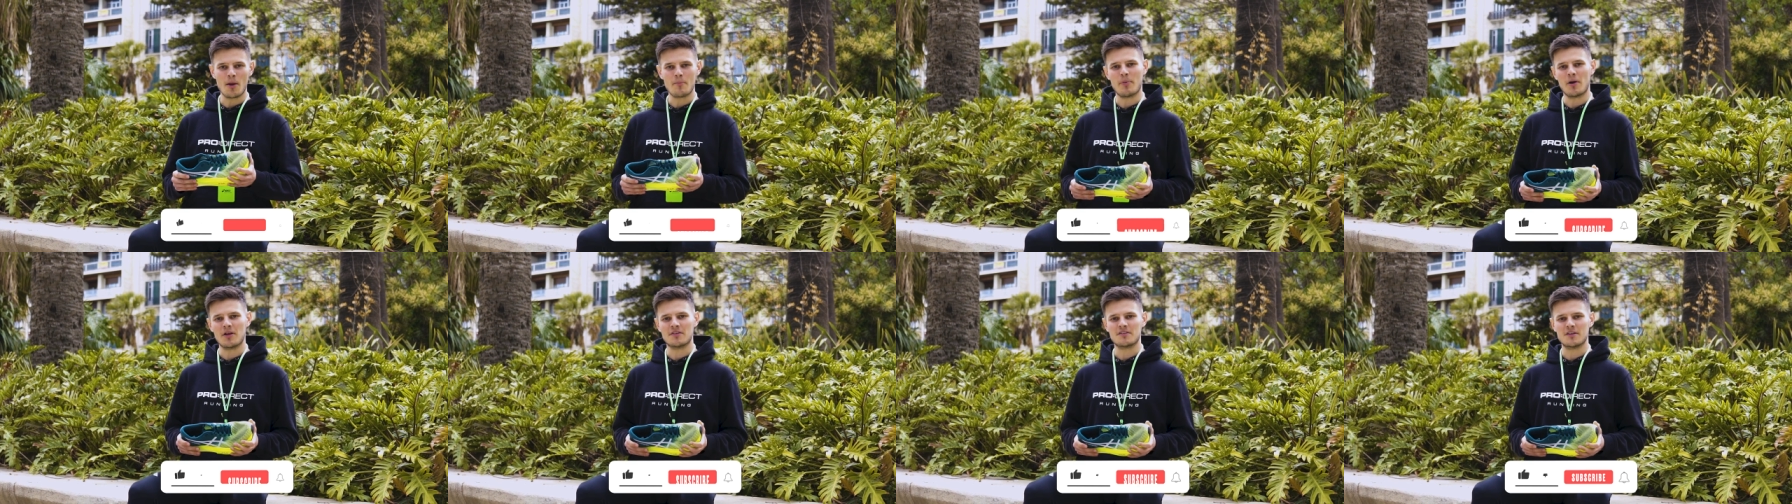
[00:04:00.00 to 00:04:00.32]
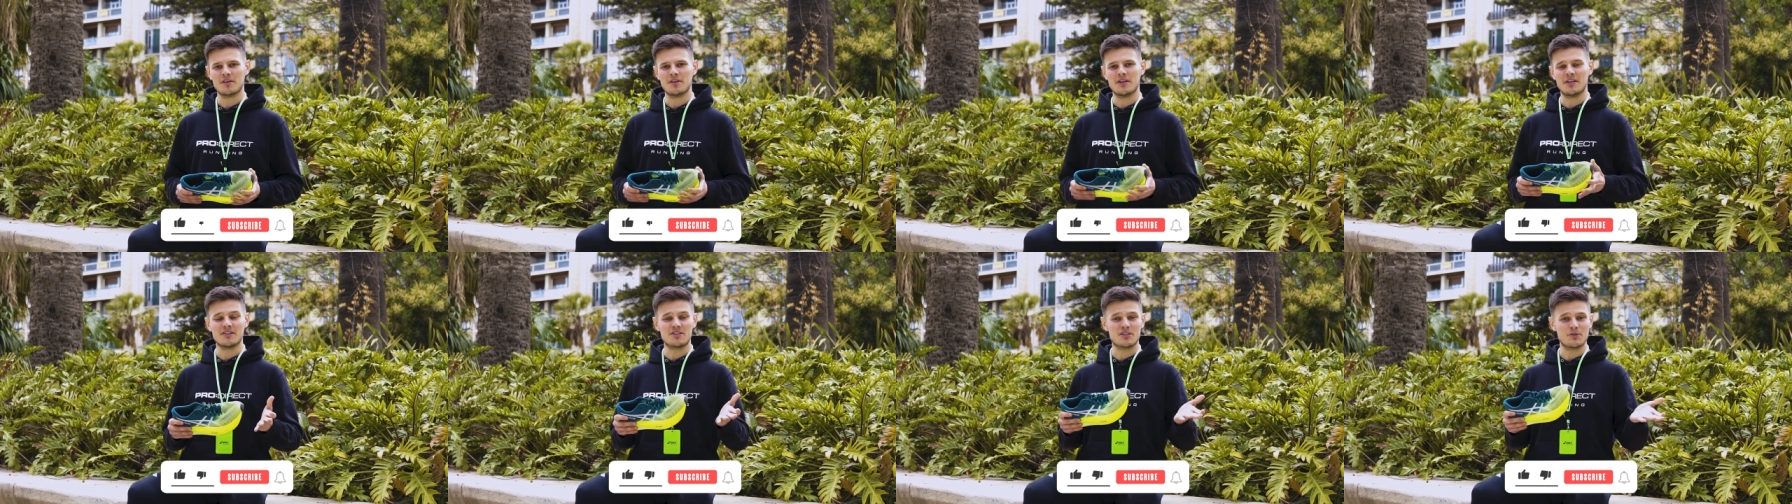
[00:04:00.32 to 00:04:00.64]
button
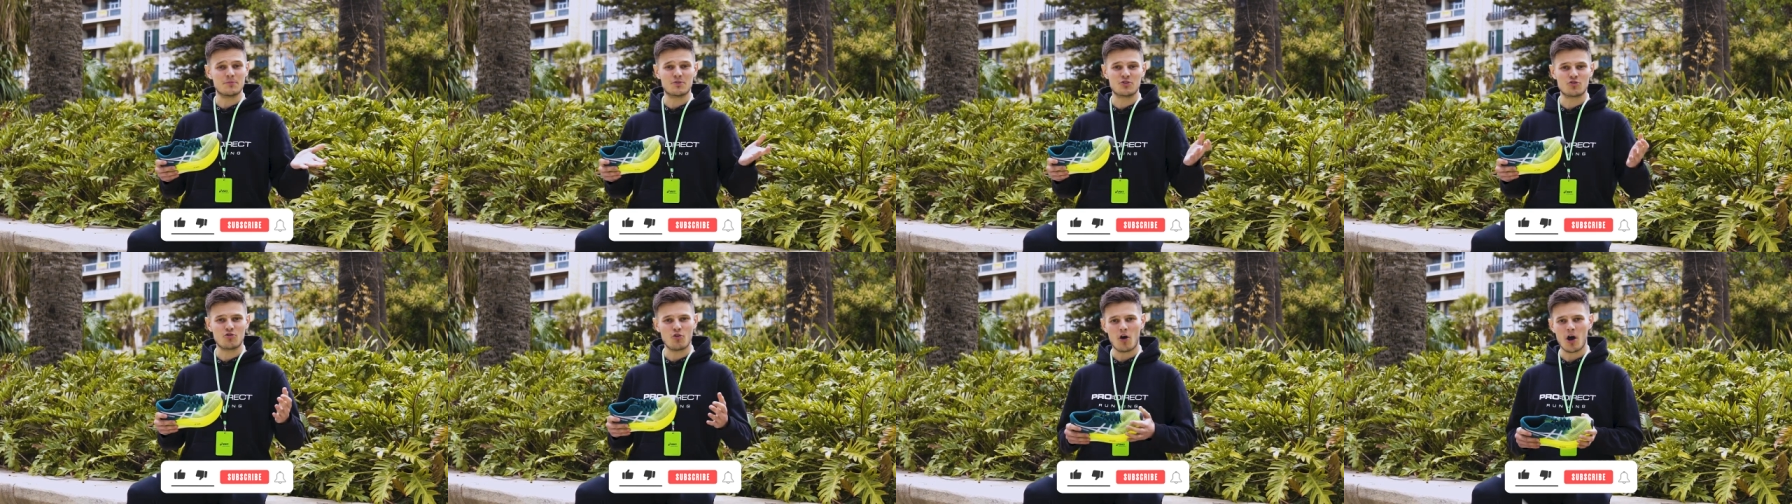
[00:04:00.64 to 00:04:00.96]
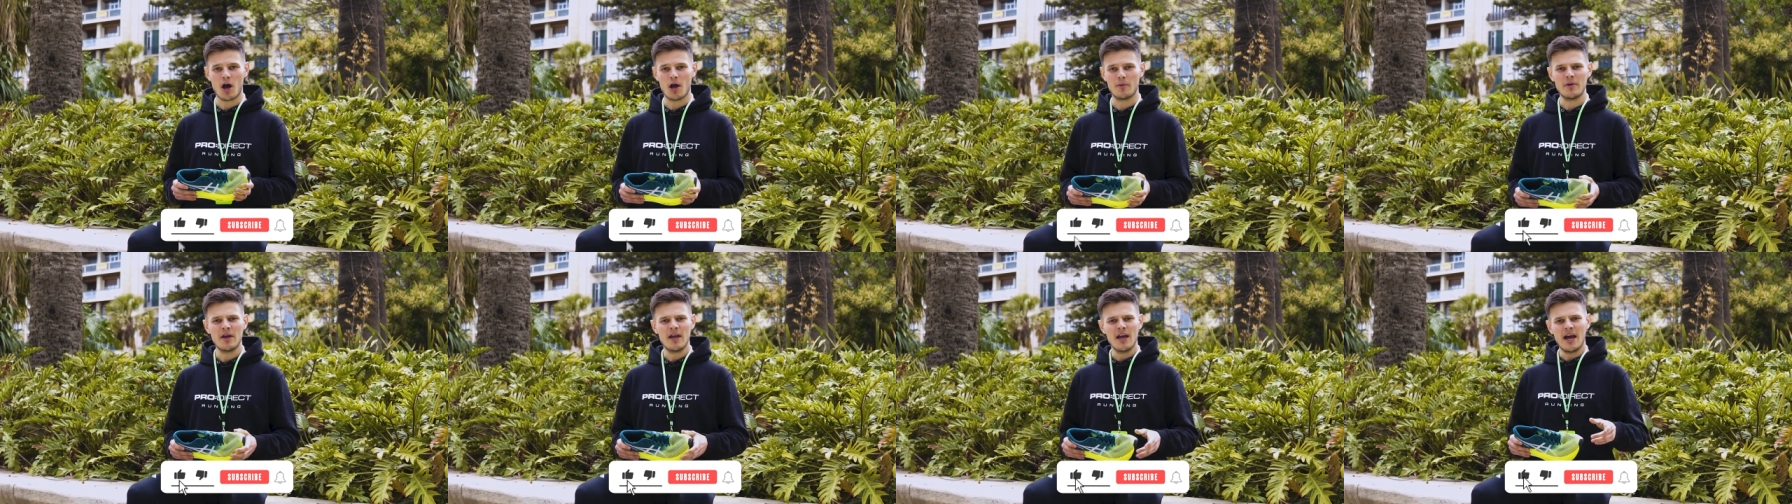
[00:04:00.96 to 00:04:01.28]
and subscribe,
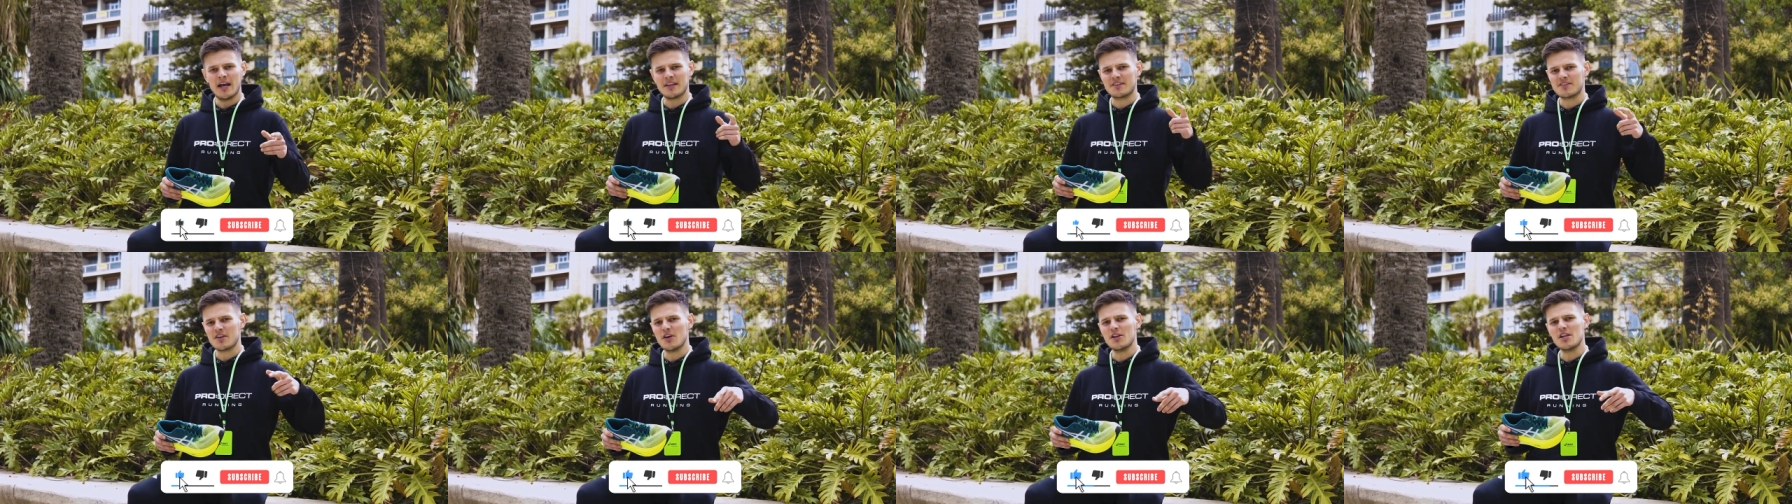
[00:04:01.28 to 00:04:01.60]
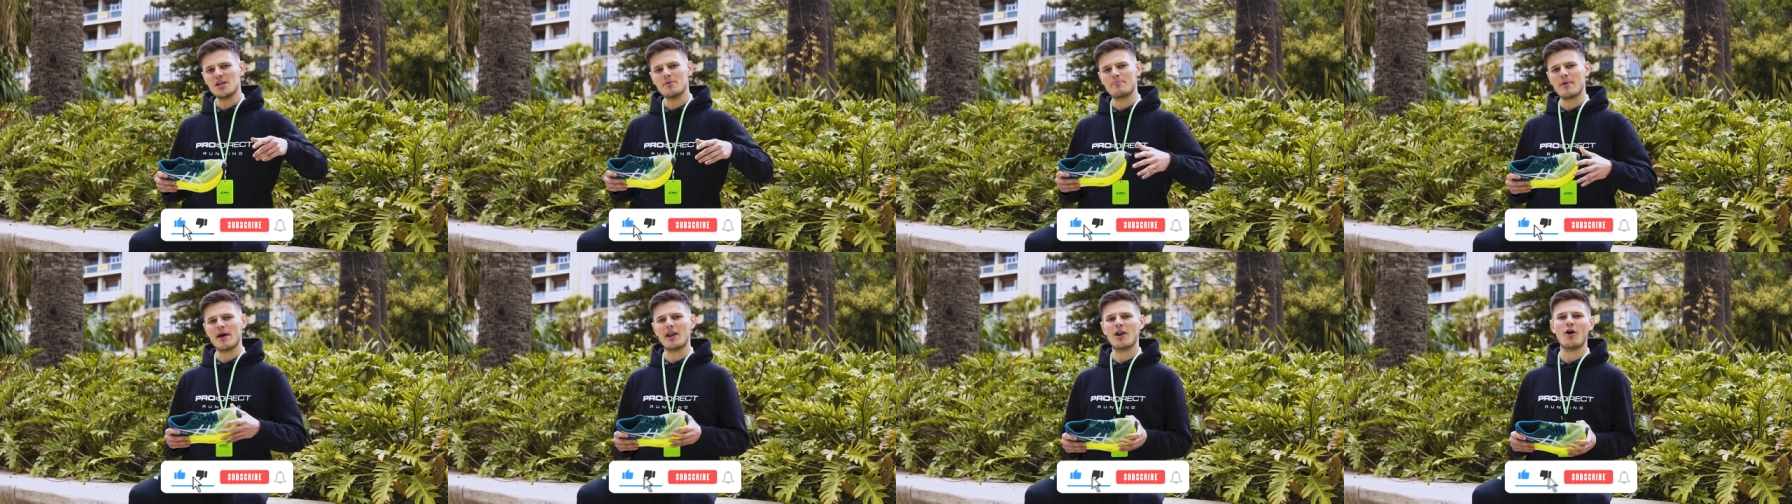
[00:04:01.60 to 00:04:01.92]
and turn your
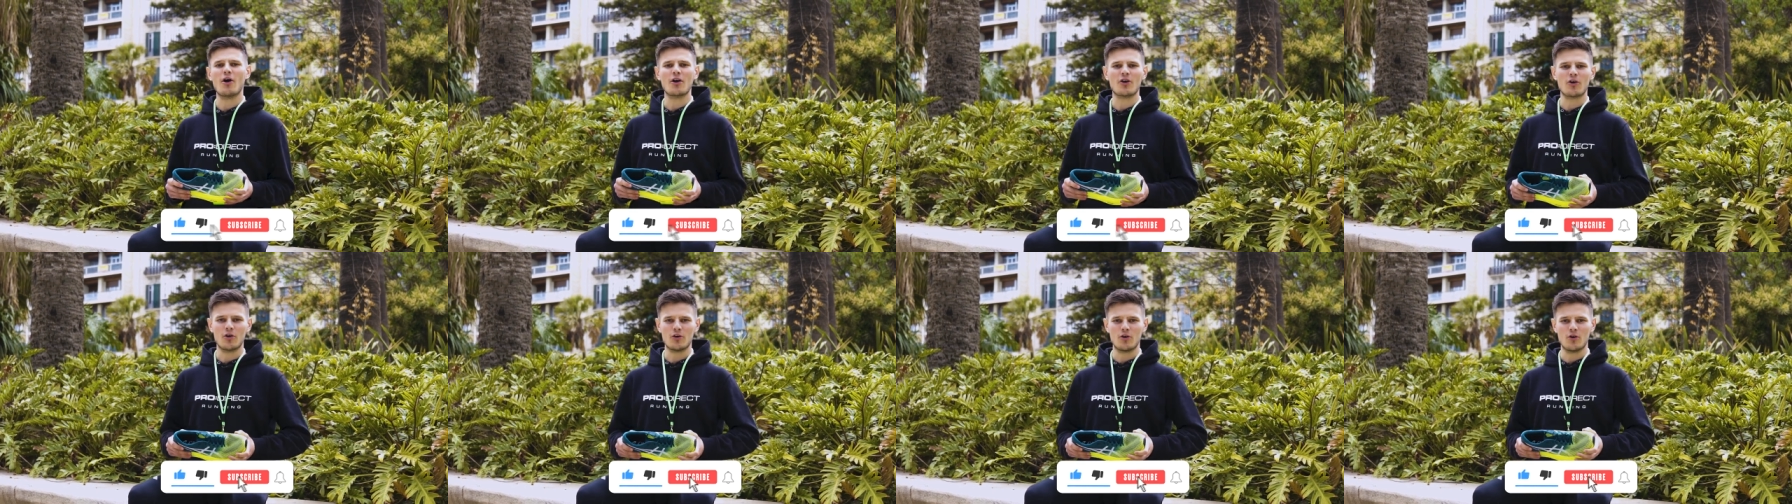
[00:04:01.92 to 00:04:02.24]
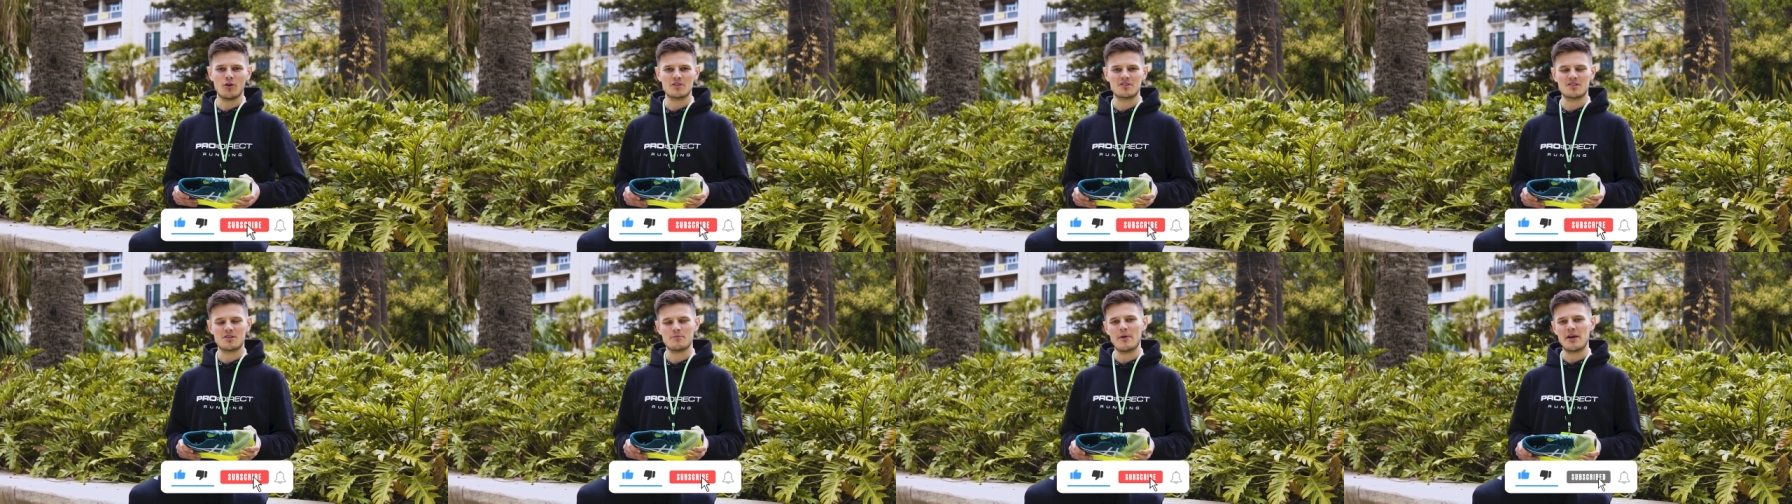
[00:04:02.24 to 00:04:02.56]
bell icon on
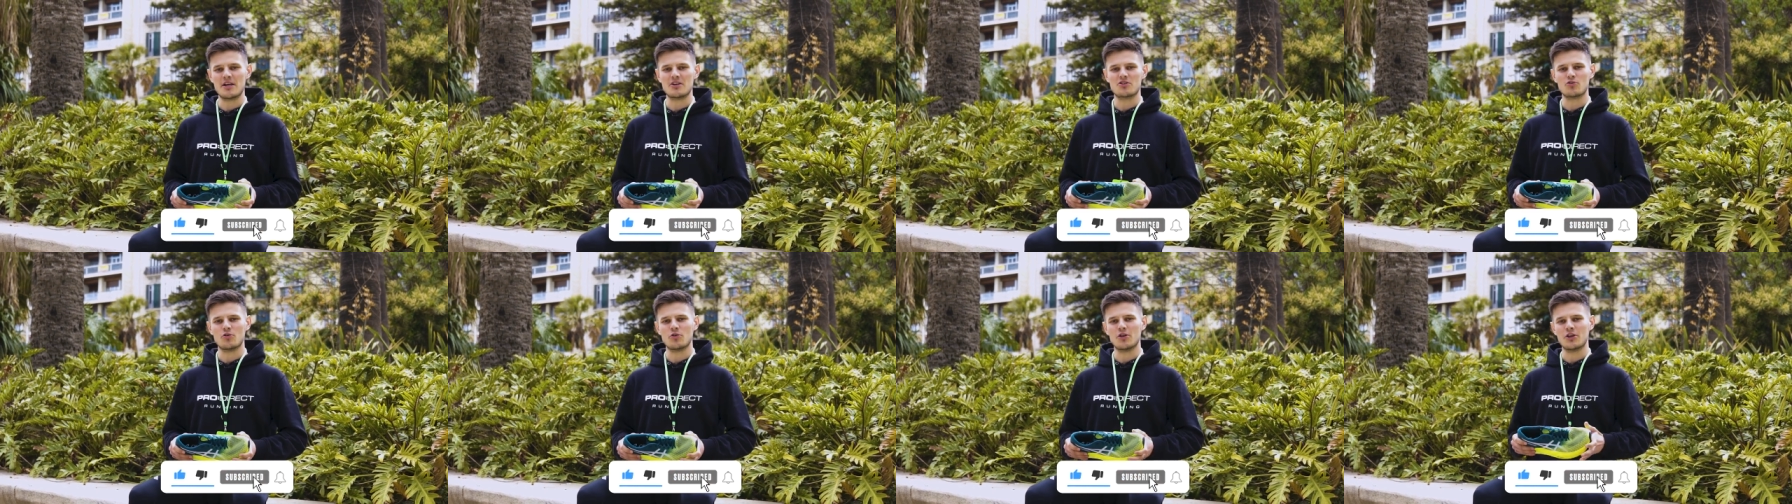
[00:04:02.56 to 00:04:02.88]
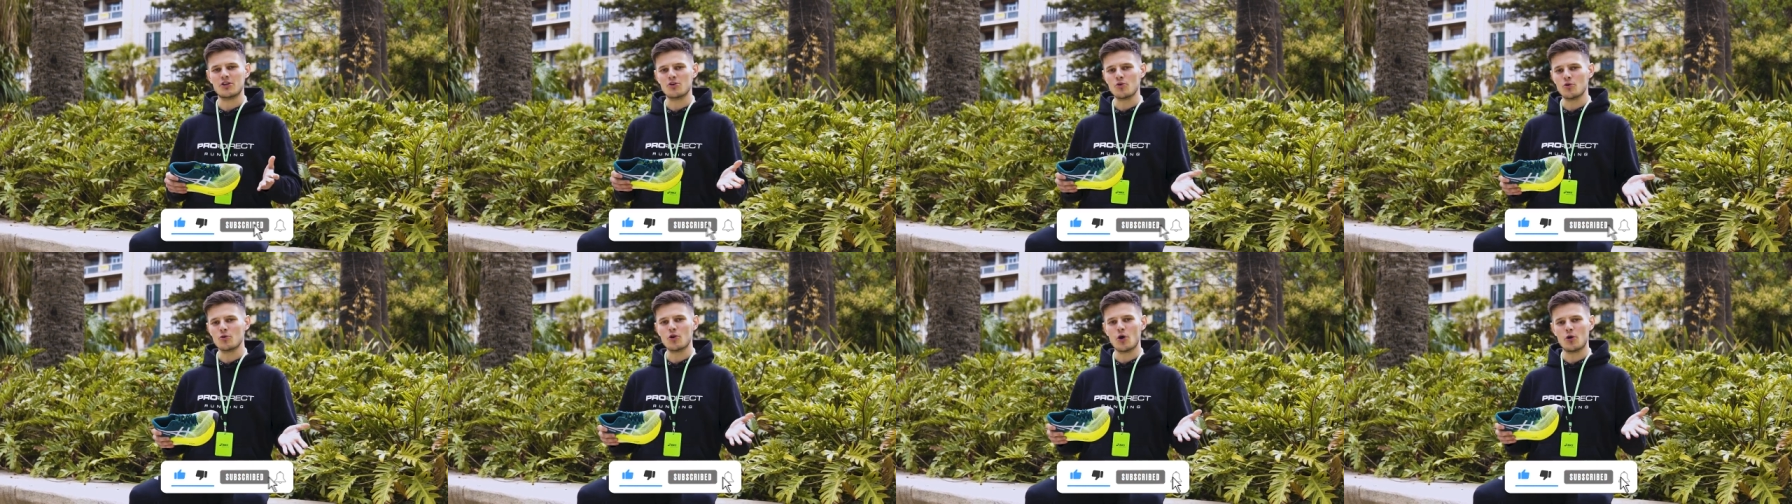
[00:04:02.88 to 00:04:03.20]
to make sure that
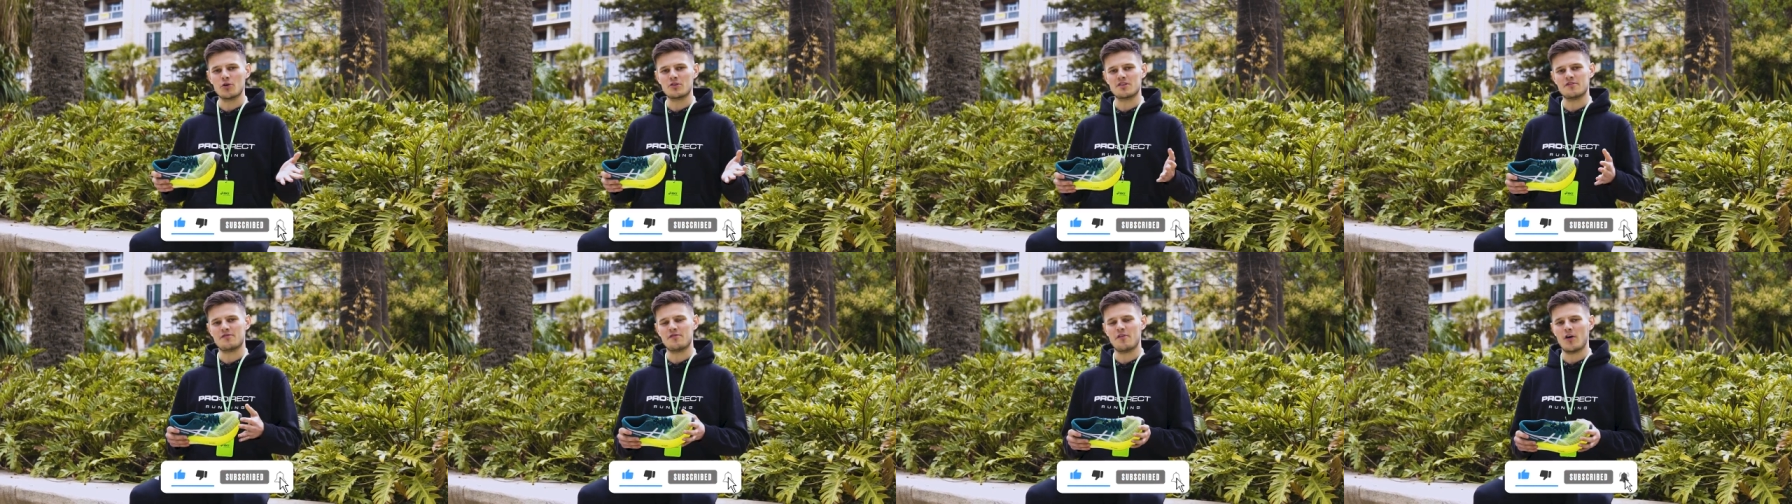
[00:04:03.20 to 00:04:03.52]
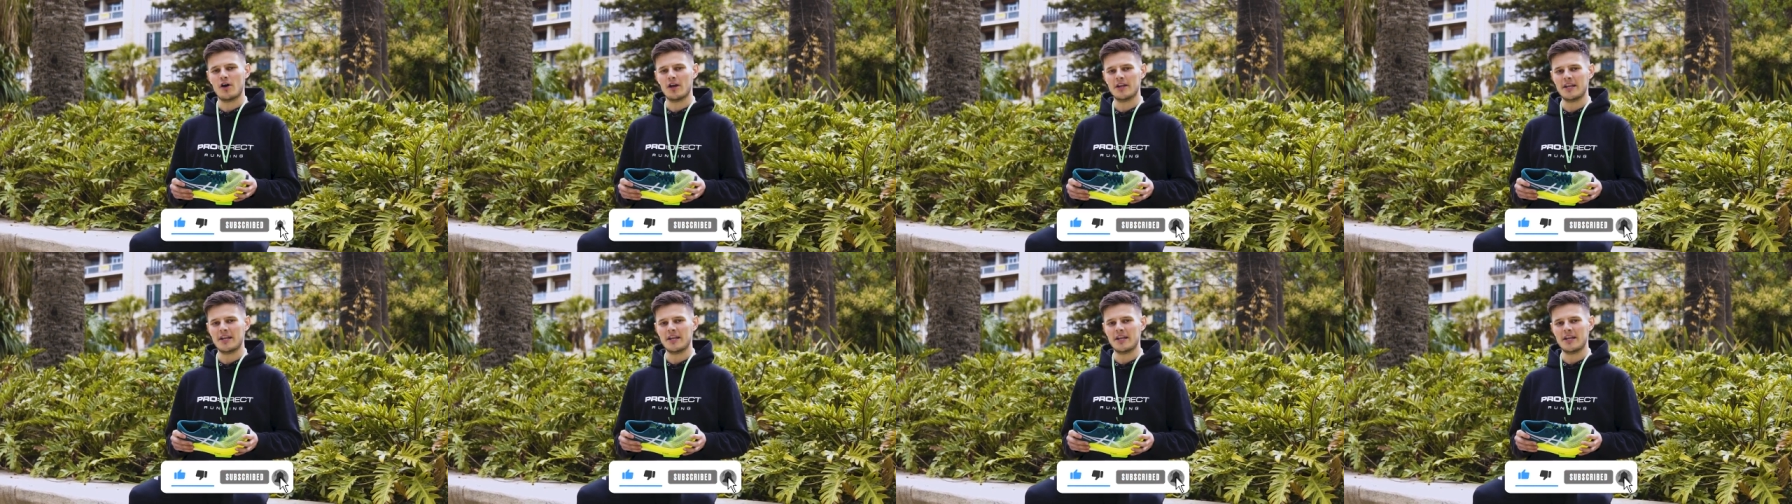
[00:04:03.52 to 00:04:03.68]
you're notified